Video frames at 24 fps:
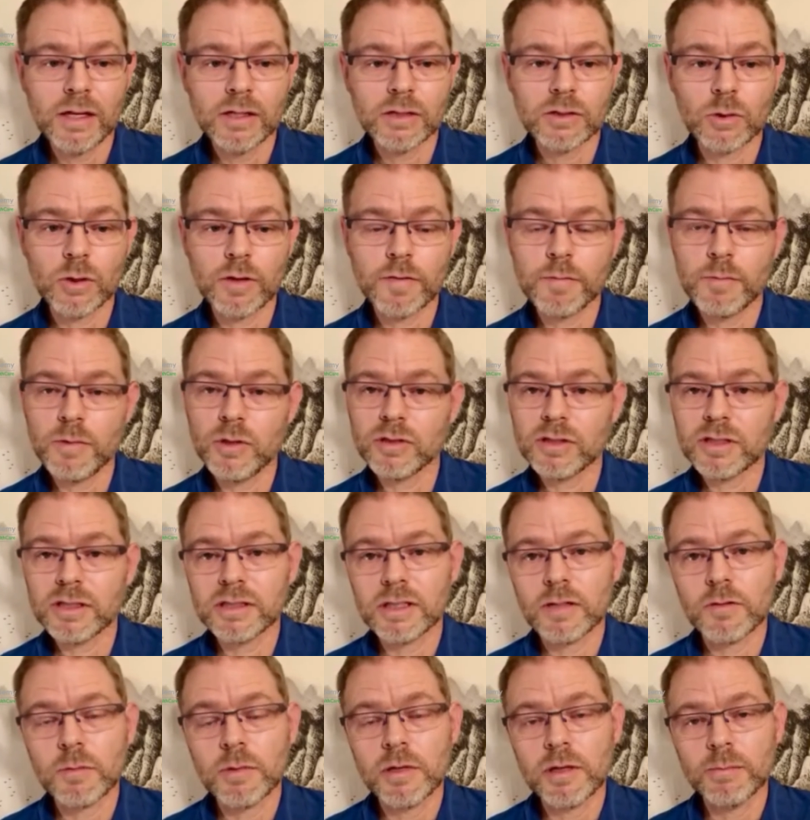So, if music
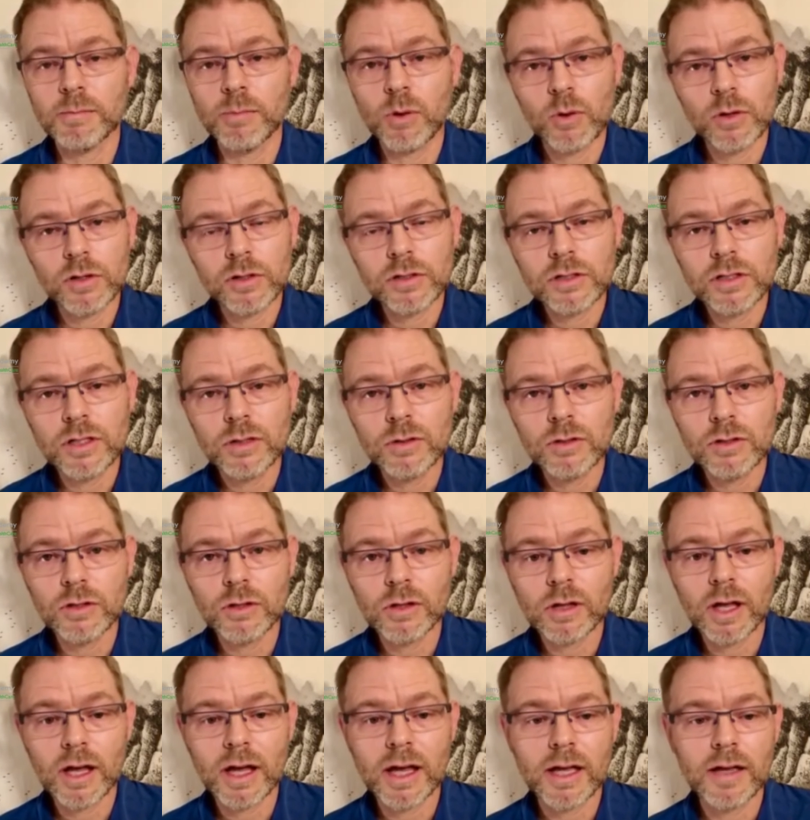has ever been important to you in
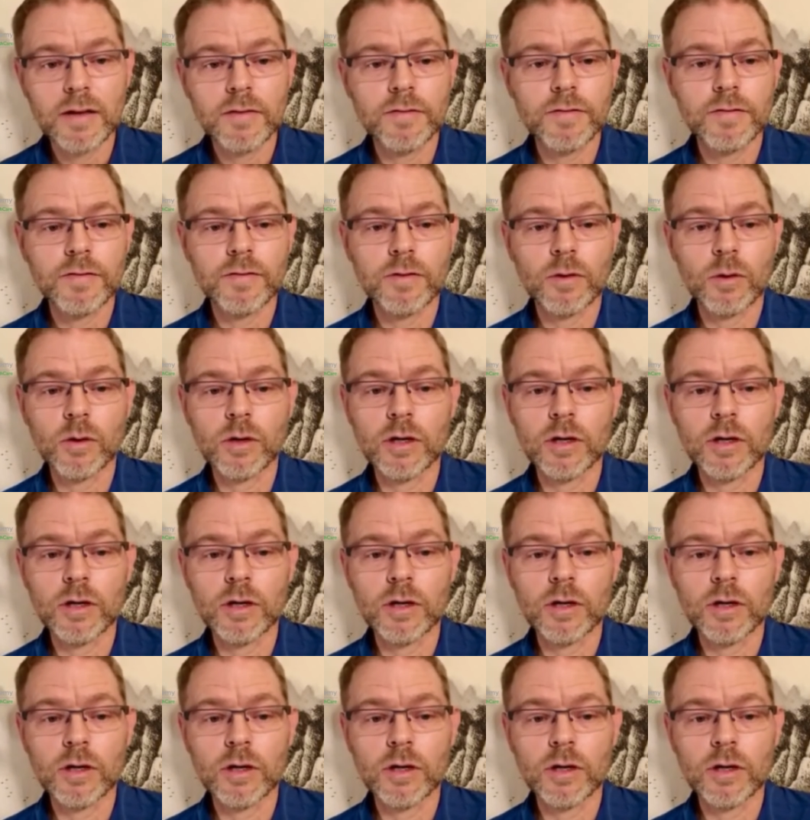your life,